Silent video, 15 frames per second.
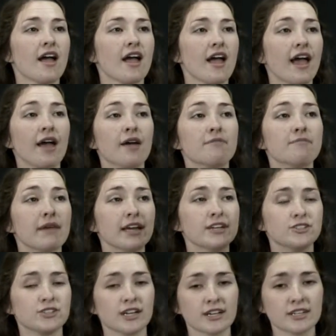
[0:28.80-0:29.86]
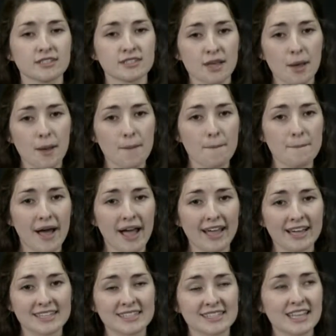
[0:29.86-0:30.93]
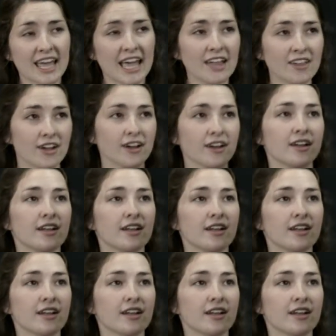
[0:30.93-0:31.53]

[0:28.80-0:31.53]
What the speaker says: a matrix by a scalar,